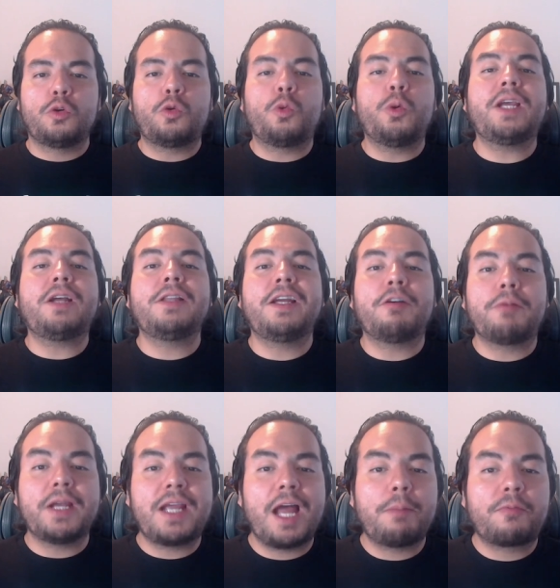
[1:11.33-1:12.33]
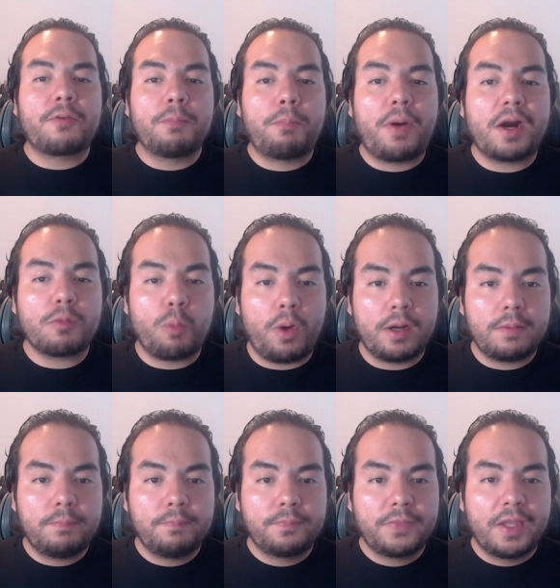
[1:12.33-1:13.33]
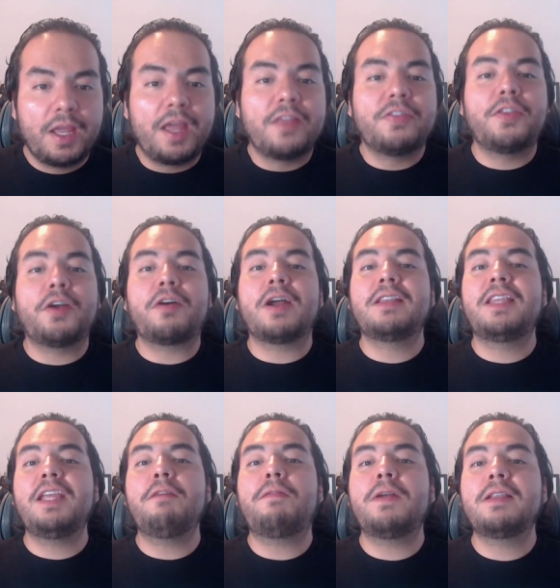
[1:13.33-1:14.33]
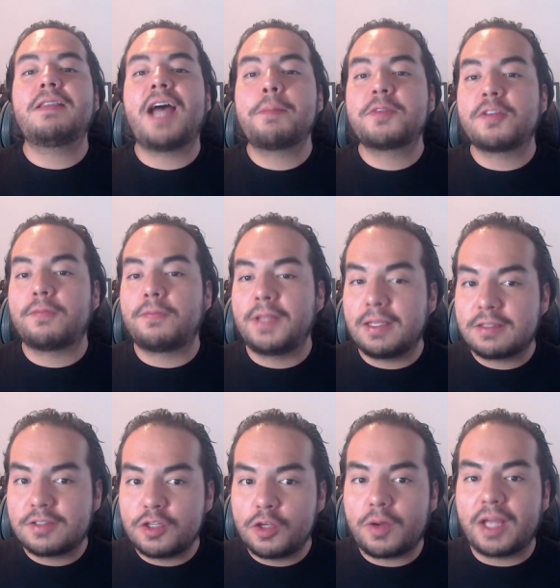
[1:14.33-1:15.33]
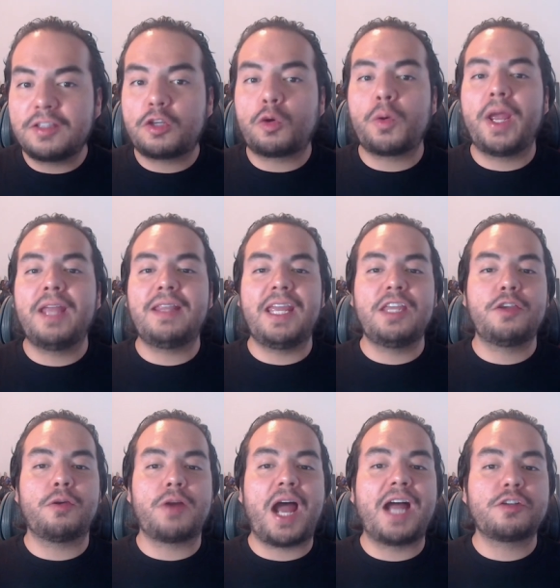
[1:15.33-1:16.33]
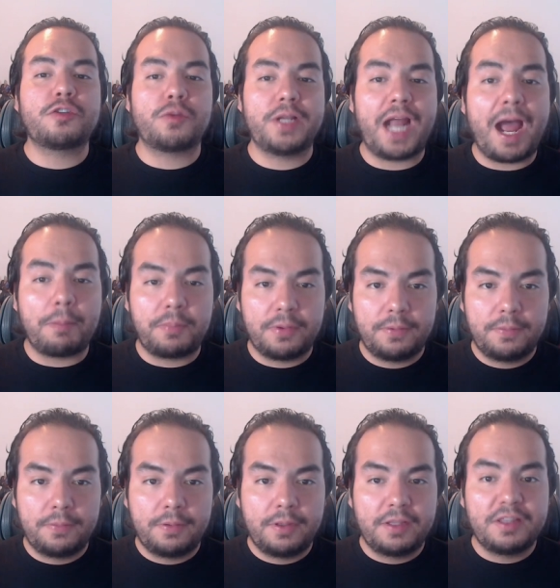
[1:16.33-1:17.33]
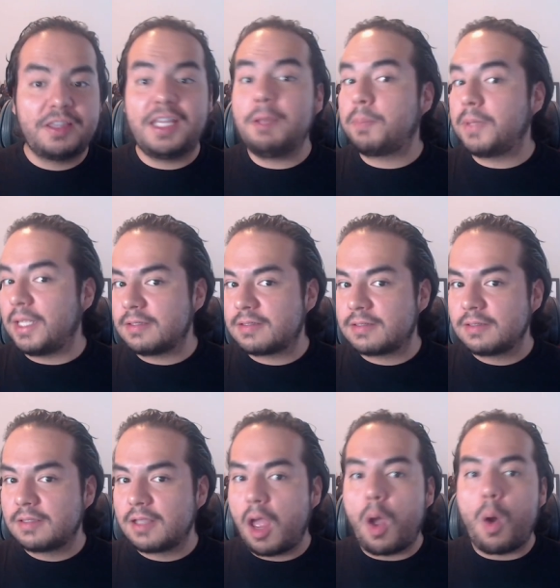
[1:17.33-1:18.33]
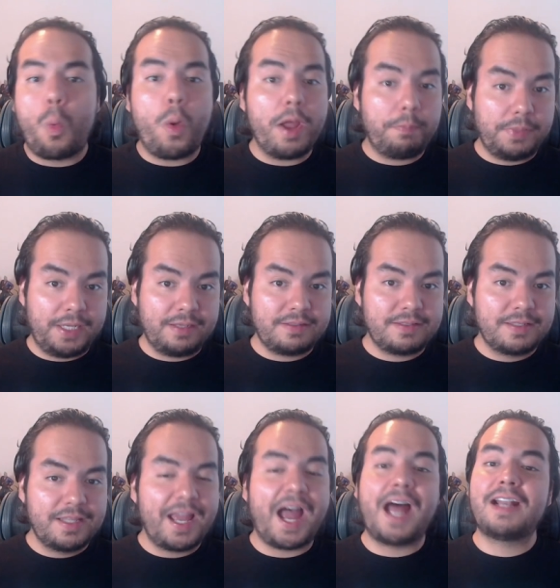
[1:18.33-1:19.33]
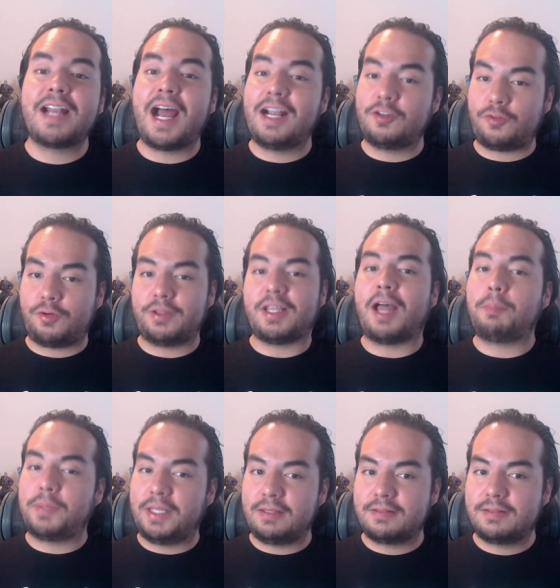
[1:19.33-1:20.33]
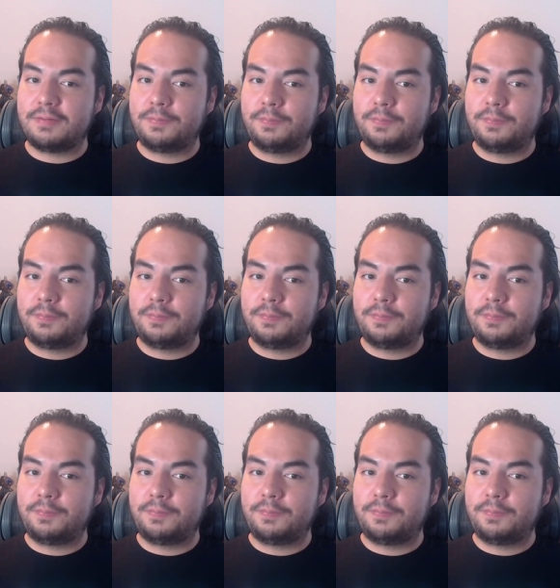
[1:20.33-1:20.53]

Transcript: quickly recap from part 1, there are different types of links you can create in your Android app. DeepLinks, web links, and Android app links.